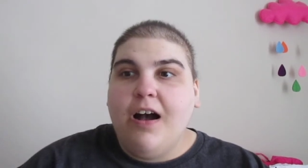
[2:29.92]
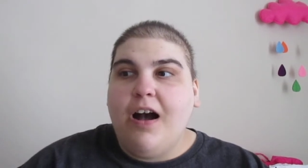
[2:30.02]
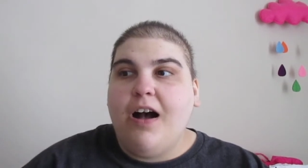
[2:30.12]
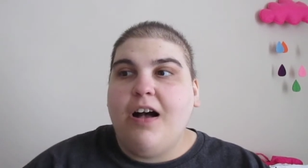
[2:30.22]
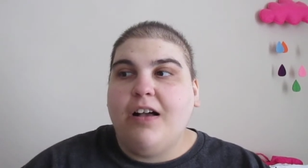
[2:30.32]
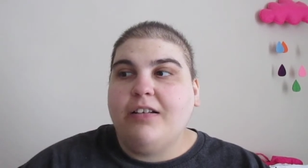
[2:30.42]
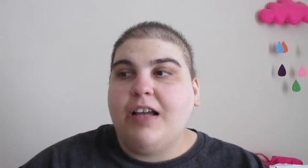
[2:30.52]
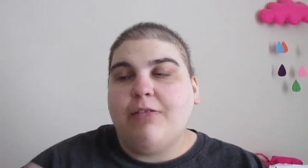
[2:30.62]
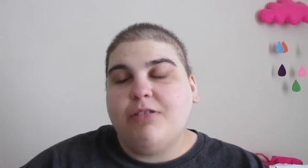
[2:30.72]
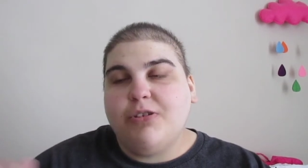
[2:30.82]
uh, I
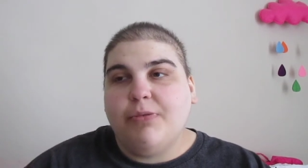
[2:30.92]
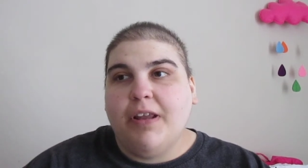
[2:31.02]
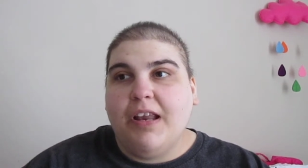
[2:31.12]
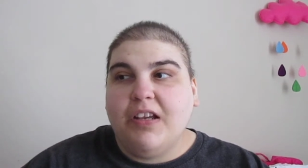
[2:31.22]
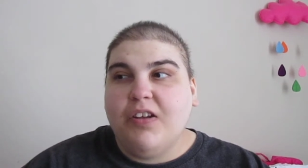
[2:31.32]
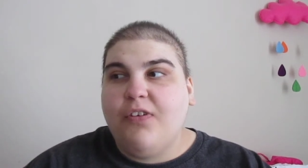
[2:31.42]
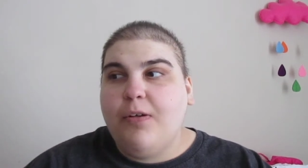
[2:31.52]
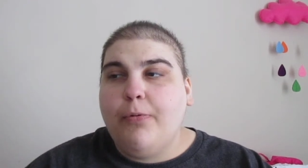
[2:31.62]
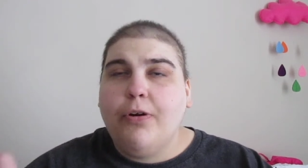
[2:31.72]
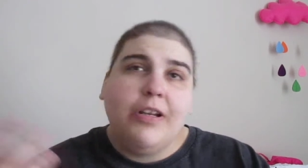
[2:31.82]
was doing an activity
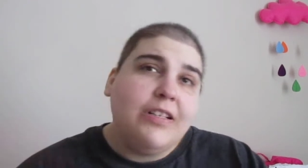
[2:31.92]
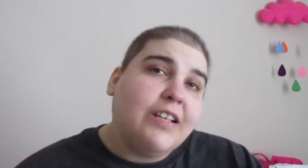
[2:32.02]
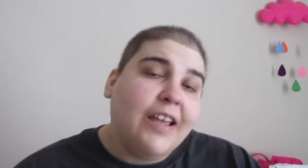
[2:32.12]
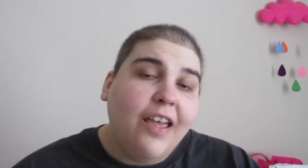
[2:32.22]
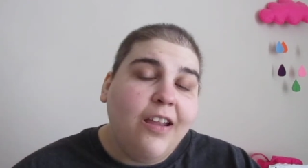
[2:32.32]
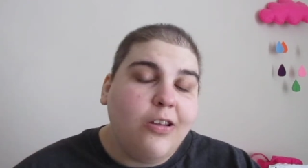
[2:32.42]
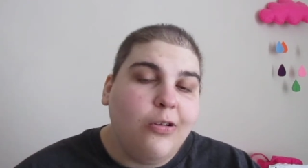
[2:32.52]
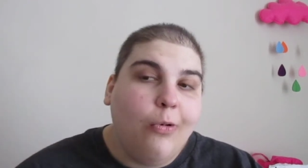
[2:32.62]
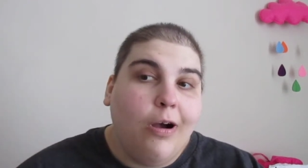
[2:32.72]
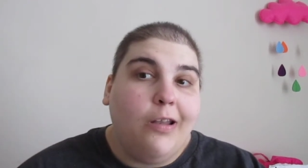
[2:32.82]
book and he's like, hey, do you
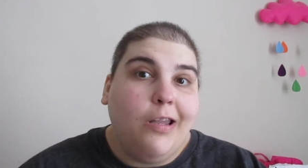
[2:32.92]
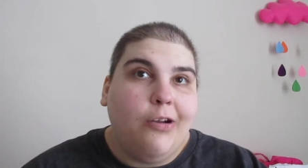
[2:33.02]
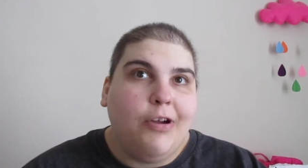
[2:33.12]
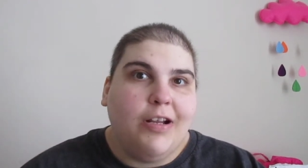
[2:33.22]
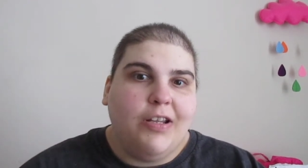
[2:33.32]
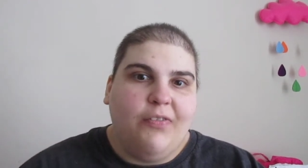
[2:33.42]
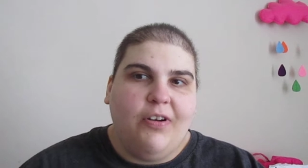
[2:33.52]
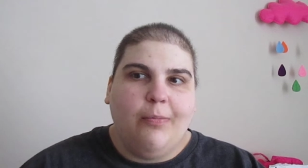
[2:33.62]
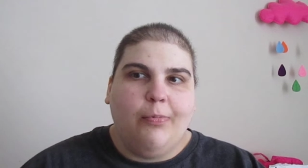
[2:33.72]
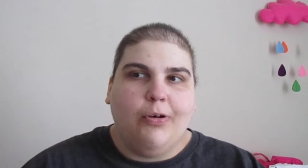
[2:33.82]
want another
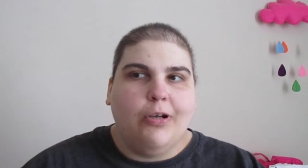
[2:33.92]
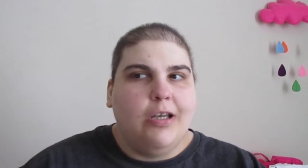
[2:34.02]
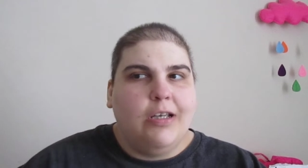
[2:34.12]
activity book?